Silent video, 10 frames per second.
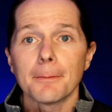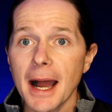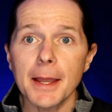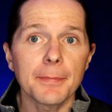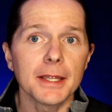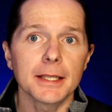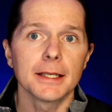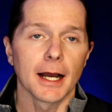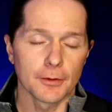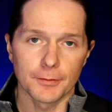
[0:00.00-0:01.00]
in my
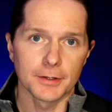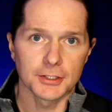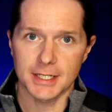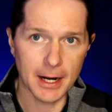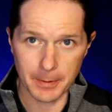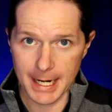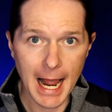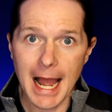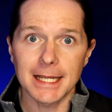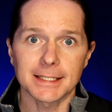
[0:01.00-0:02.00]
opinion, other than just
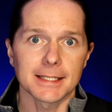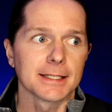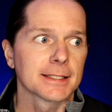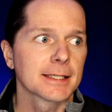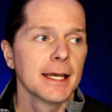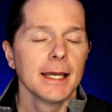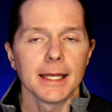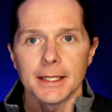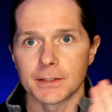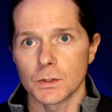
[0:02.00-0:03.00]
outright ice, is
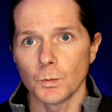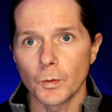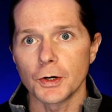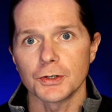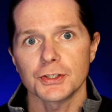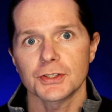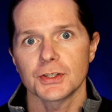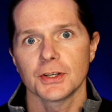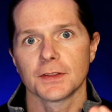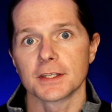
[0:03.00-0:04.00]
the
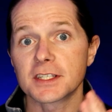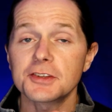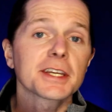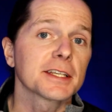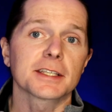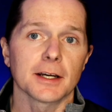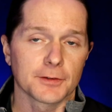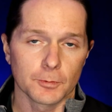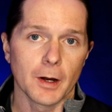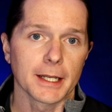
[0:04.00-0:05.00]
worst, the slickest
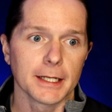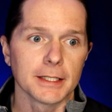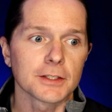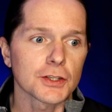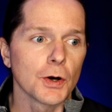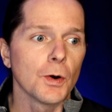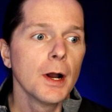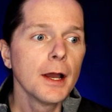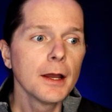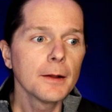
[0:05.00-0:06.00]
stuff to run in. And
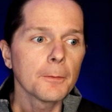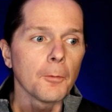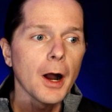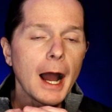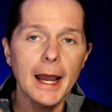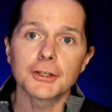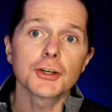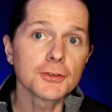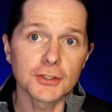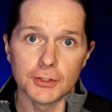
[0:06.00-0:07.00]
so what I
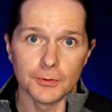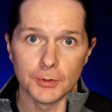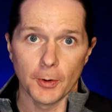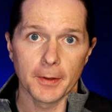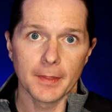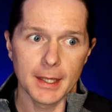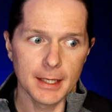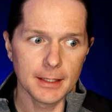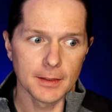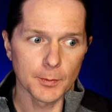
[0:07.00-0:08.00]
chose to do, knowing
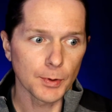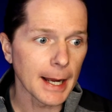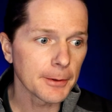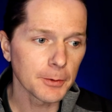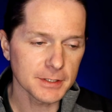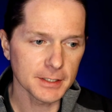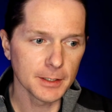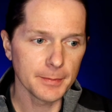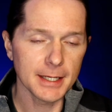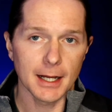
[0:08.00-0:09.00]
that there probably wasn't
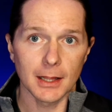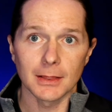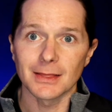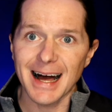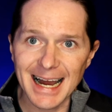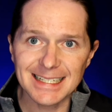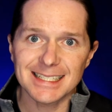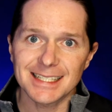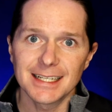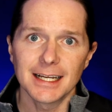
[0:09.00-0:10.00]
going to be a
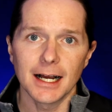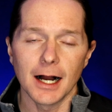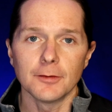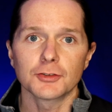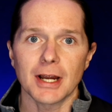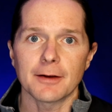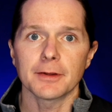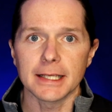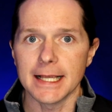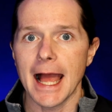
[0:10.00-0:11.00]
lot of
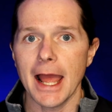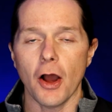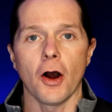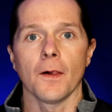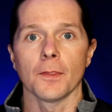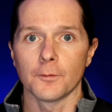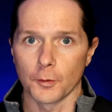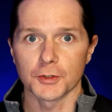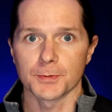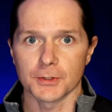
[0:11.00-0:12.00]
traffic yet on the
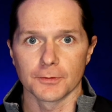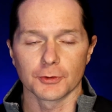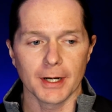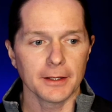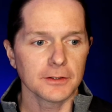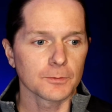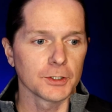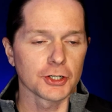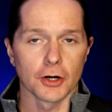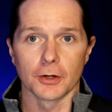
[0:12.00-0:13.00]
forest preserve trails,
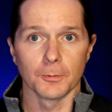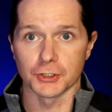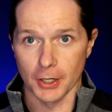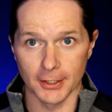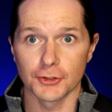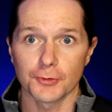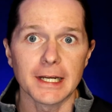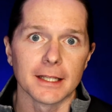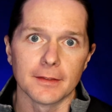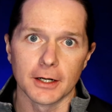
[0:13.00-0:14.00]
which are
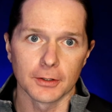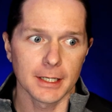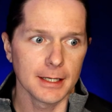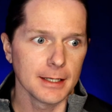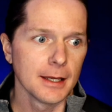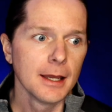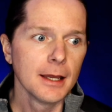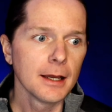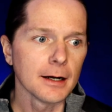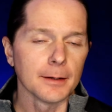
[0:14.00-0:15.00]
untreated, they don't get
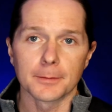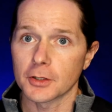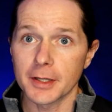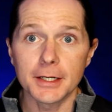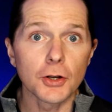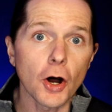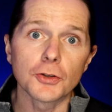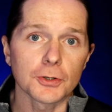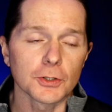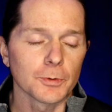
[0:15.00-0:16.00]
cleaned at
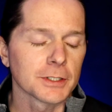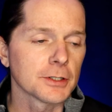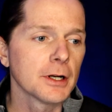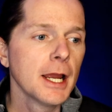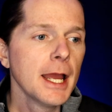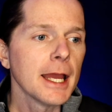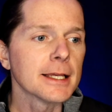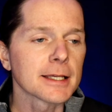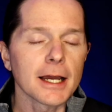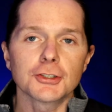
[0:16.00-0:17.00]
all during the winter,
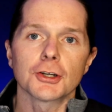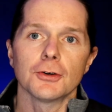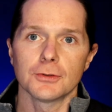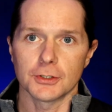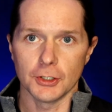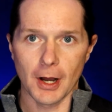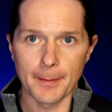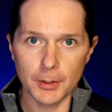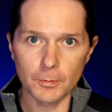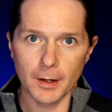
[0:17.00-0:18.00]
is I chose, I'm
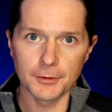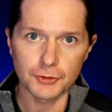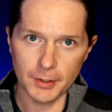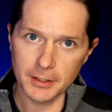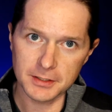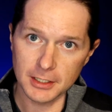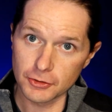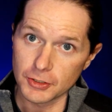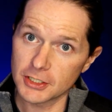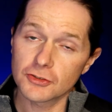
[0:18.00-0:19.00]
going to run the trails I
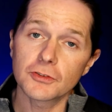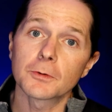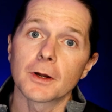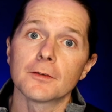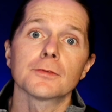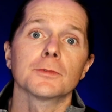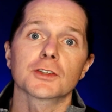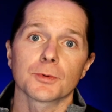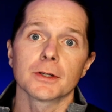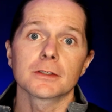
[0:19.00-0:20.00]
traditionally run from the
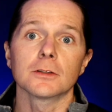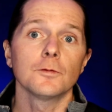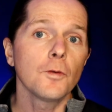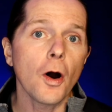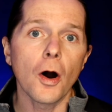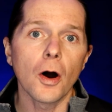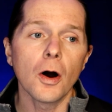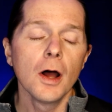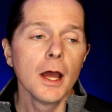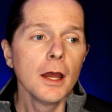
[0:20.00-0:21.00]
spring to the
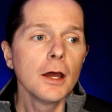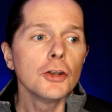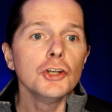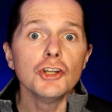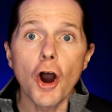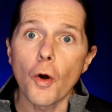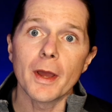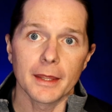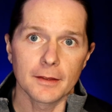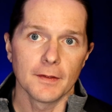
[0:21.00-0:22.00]
fall,
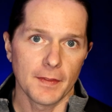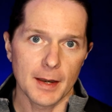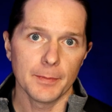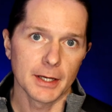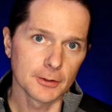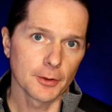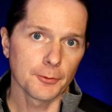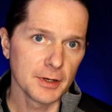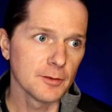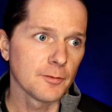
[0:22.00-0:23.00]
knowing that they'd be under
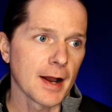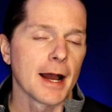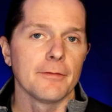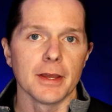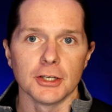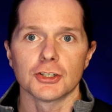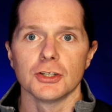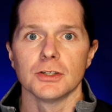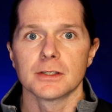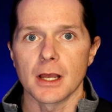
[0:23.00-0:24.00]
3 to 5
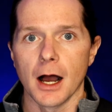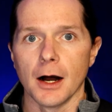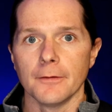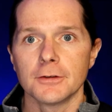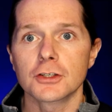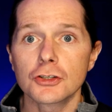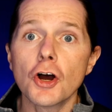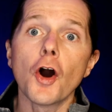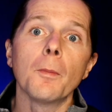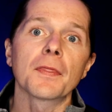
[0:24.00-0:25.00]
inches of
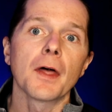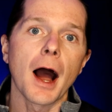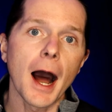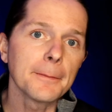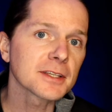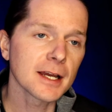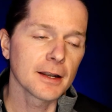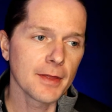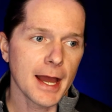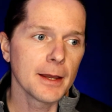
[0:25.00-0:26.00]
snow. But the
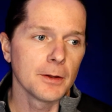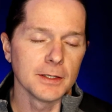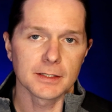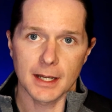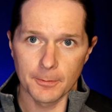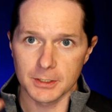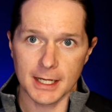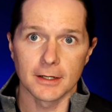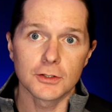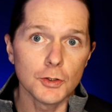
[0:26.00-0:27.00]
upside of that was
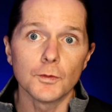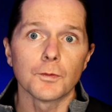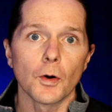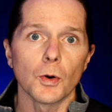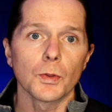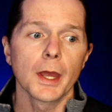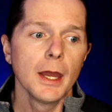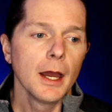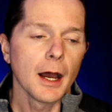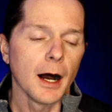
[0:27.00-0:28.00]
kind of twofold.
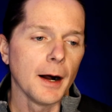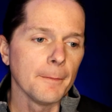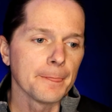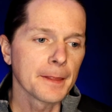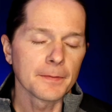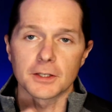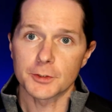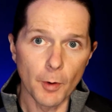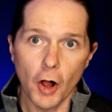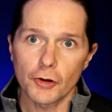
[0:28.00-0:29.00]
The
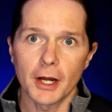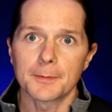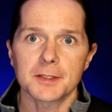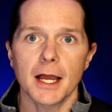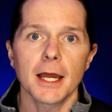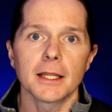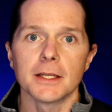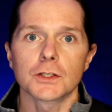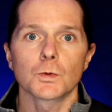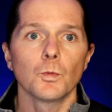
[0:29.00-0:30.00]
smaller upside
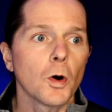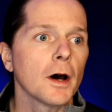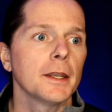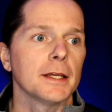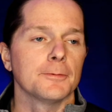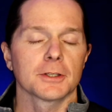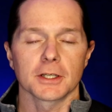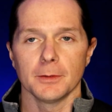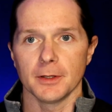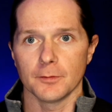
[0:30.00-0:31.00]
is, one, it
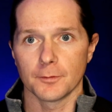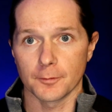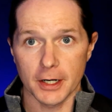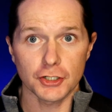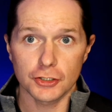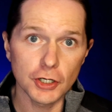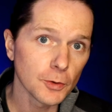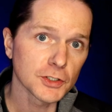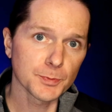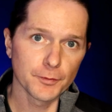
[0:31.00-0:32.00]
was going to be fresh
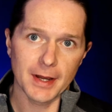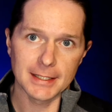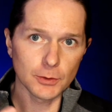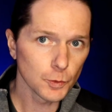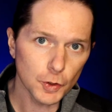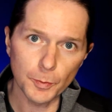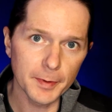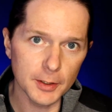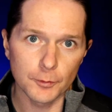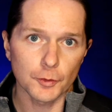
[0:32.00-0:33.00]
snow, which provides a little
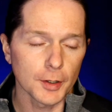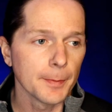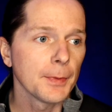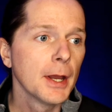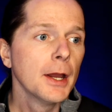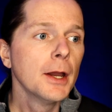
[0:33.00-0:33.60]
bit of grip.